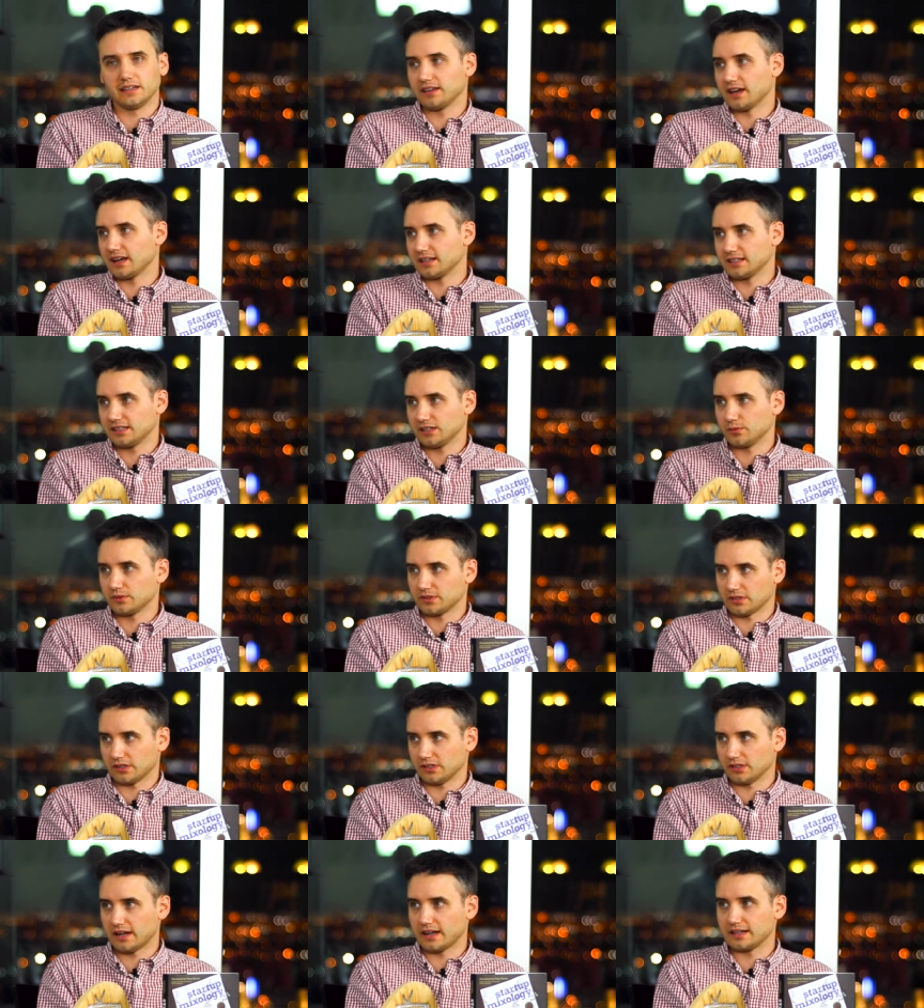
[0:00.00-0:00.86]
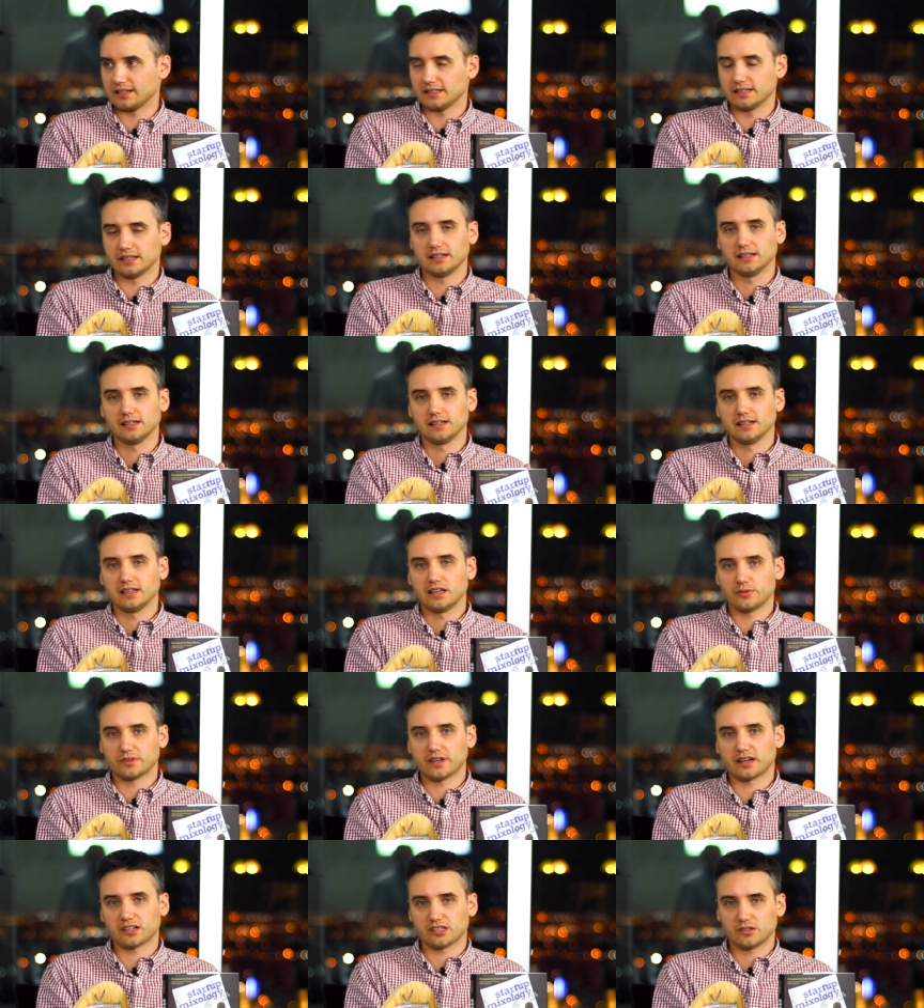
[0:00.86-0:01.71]
The idea was a good idea. It
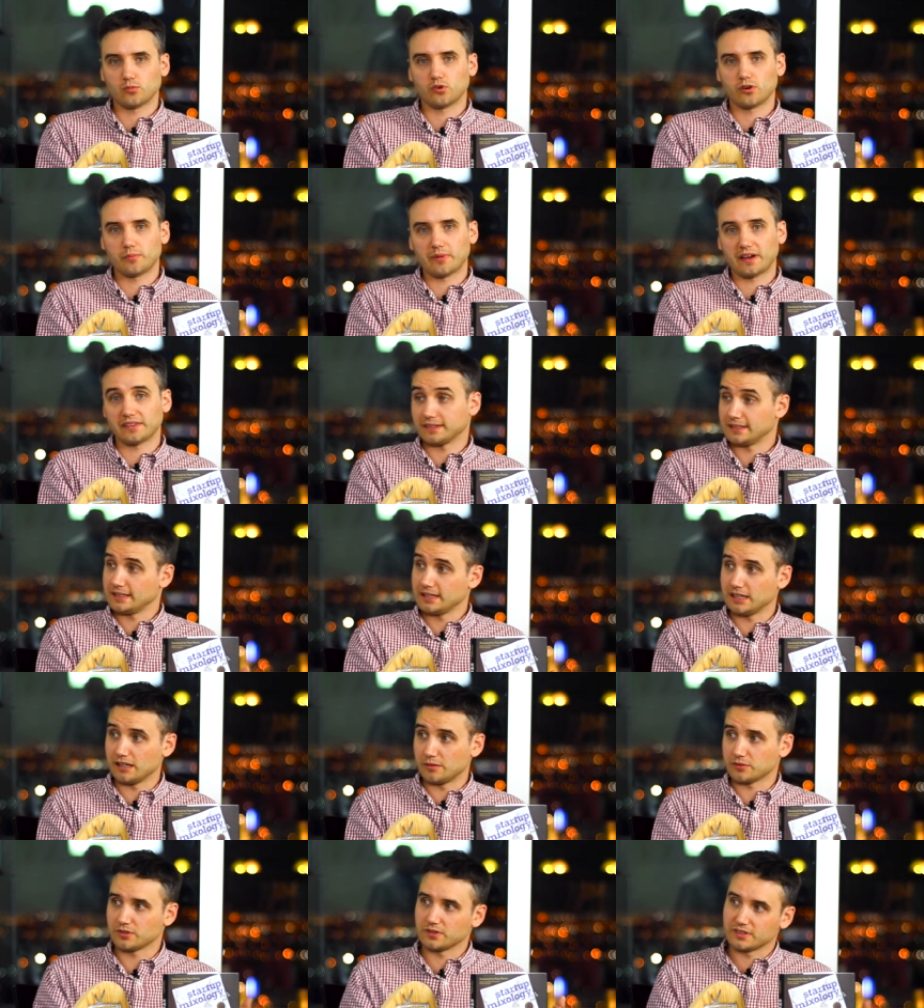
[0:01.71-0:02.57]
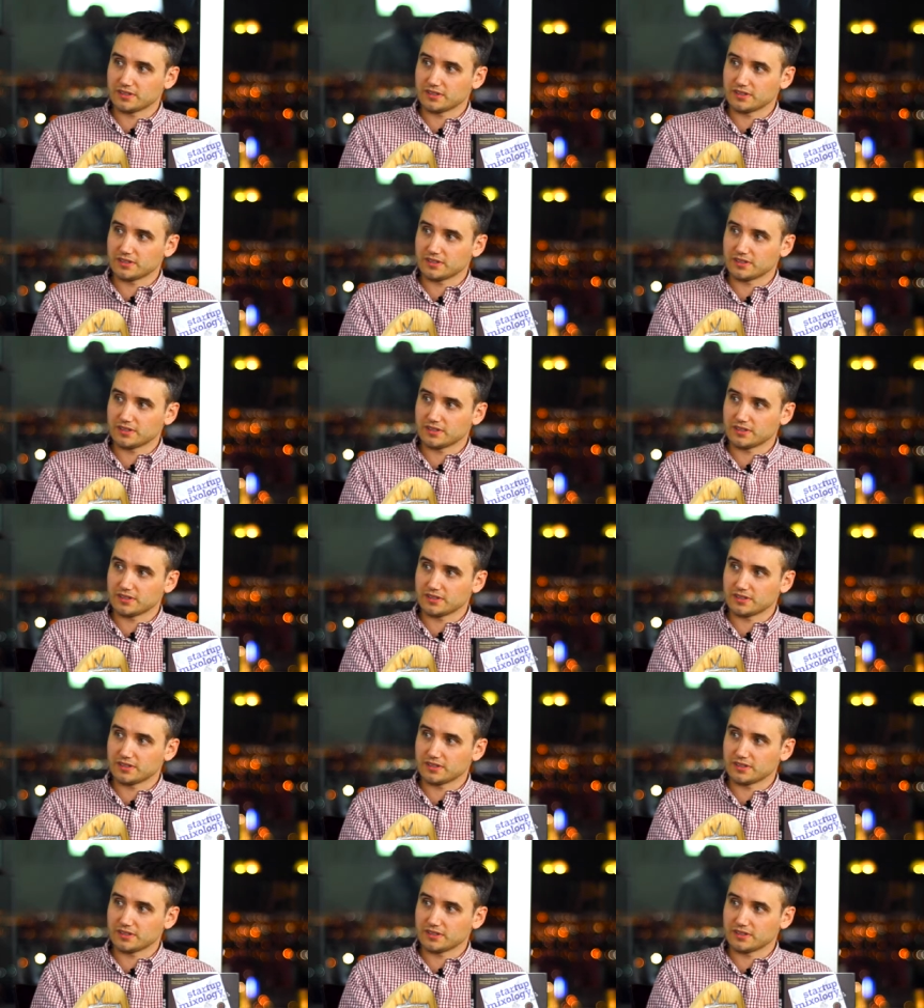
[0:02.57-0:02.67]
was actually more about the team. So I